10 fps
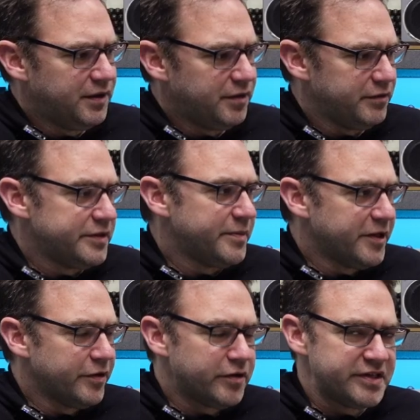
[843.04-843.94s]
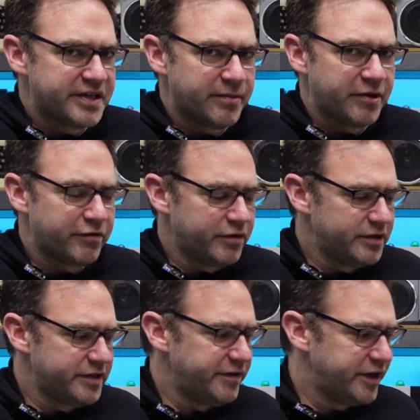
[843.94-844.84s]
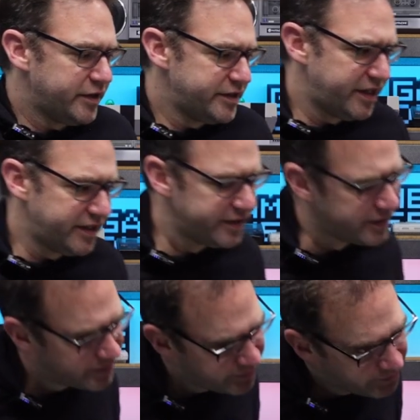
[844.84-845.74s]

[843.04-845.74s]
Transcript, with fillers: There is a bit of noise coming through on this video test.